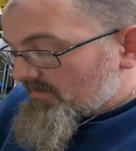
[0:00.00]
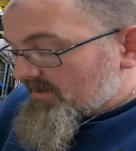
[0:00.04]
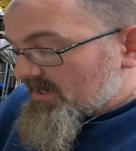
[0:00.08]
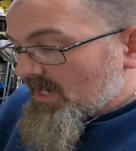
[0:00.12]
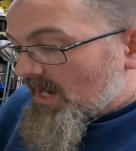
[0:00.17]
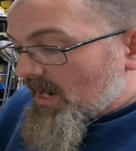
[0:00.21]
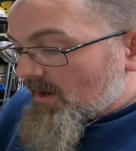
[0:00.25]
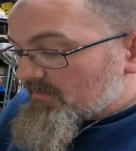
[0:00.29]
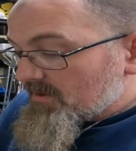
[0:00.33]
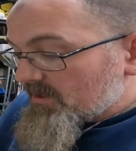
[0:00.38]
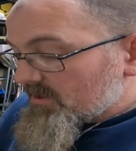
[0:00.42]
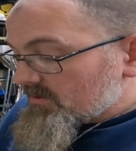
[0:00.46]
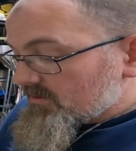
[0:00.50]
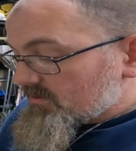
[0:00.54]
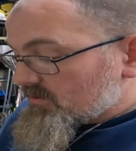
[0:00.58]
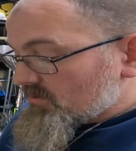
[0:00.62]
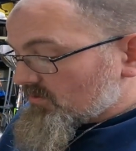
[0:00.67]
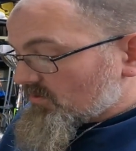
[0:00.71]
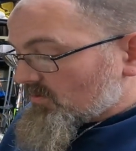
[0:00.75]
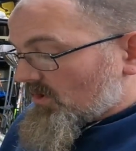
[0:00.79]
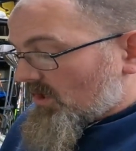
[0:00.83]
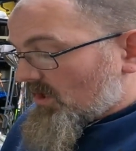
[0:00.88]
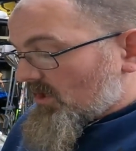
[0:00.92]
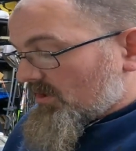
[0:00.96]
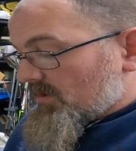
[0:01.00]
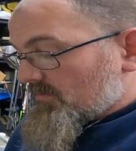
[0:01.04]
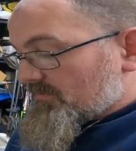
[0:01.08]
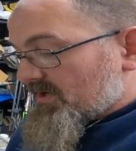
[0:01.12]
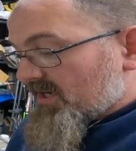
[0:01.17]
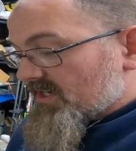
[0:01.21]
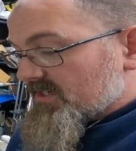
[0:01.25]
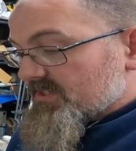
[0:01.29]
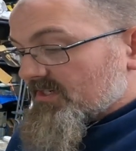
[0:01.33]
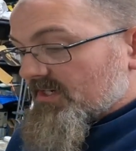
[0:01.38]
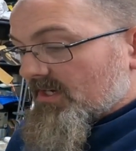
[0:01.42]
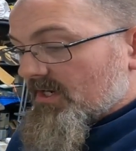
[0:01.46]
I mean, I'm gonna do all the
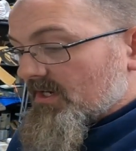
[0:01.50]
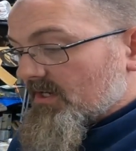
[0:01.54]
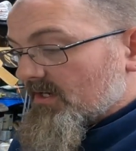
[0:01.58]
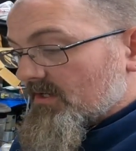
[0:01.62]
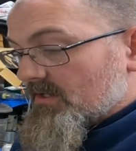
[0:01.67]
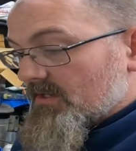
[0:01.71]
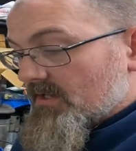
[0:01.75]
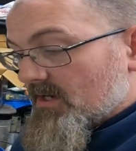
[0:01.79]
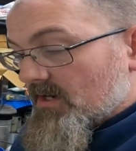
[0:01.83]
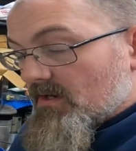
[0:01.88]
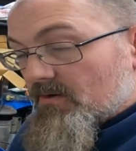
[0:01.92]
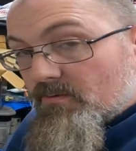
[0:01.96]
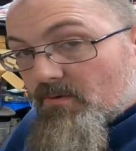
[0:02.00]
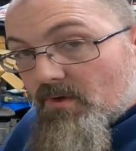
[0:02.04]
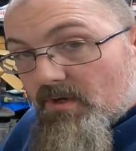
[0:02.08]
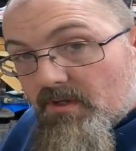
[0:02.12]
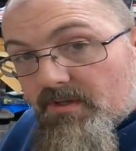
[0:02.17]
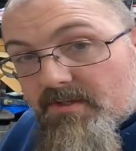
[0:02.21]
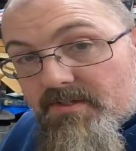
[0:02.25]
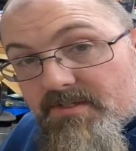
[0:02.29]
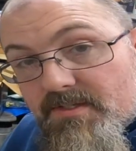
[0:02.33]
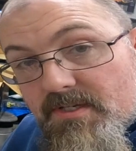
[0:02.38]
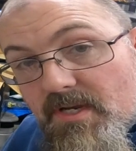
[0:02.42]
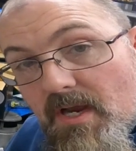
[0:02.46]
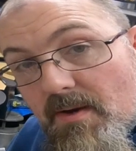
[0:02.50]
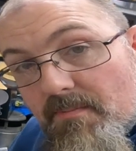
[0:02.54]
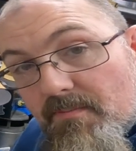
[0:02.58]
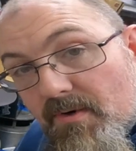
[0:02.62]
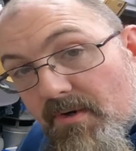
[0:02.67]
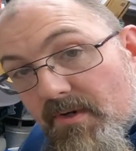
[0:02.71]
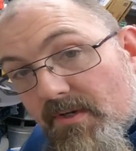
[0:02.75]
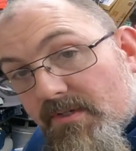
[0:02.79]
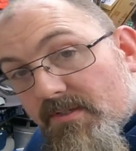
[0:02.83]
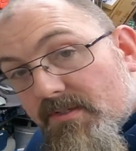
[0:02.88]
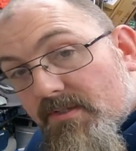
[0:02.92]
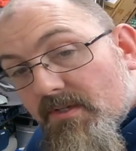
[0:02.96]
pressing in, and then I'll do all the snap
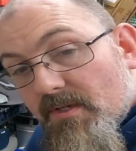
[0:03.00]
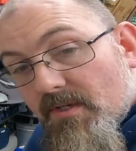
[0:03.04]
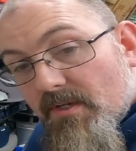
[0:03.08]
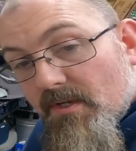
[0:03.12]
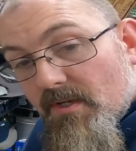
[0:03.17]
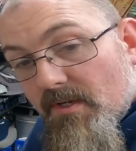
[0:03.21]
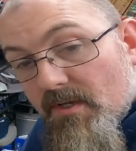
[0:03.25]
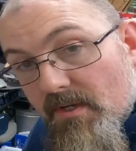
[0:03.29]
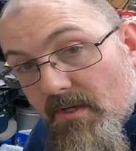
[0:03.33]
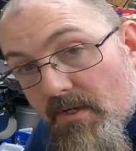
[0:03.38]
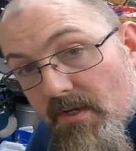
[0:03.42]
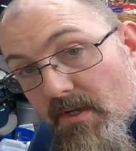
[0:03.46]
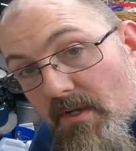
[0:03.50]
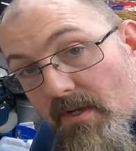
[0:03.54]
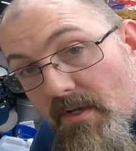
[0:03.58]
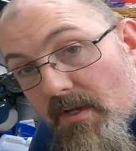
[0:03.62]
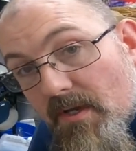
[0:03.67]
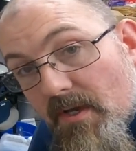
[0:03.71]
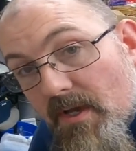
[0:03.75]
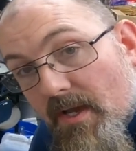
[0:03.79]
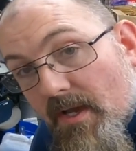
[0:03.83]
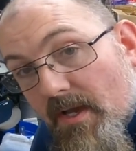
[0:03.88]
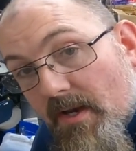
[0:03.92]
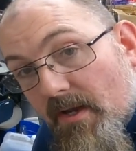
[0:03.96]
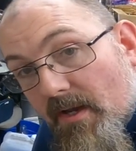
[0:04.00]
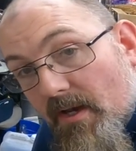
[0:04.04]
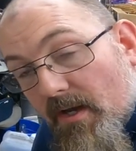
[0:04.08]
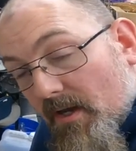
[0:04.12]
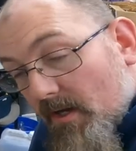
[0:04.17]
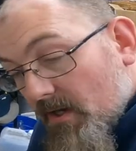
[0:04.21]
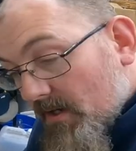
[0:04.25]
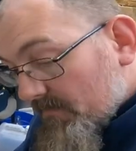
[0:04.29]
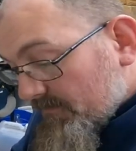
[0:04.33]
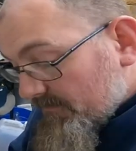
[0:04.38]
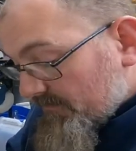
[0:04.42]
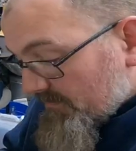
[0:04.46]
rings at
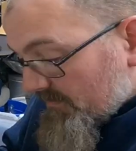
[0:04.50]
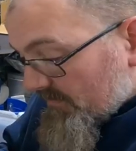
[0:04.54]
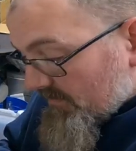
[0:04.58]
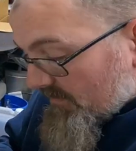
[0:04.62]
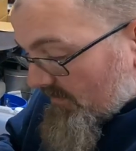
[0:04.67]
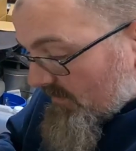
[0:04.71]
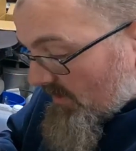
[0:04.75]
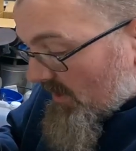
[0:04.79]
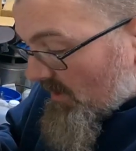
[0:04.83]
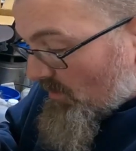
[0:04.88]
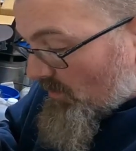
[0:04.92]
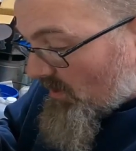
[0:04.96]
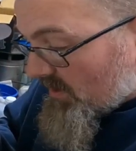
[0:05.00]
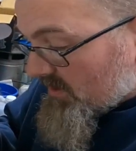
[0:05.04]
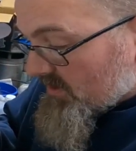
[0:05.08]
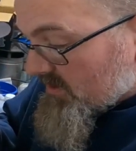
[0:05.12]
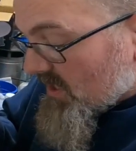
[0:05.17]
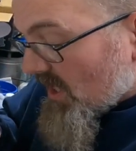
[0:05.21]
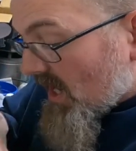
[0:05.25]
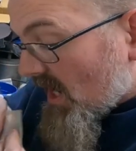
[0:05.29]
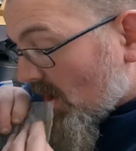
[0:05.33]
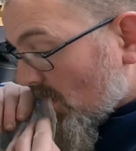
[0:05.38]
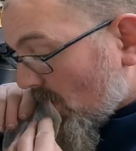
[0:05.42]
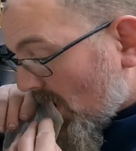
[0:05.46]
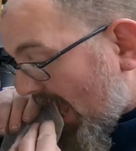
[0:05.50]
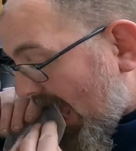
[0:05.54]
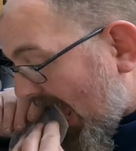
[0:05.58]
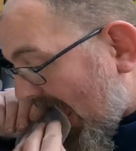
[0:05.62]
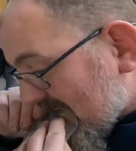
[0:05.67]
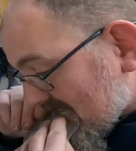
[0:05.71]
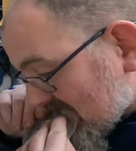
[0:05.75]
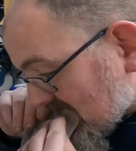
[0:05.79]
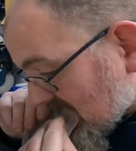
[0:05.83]
uh, at one time.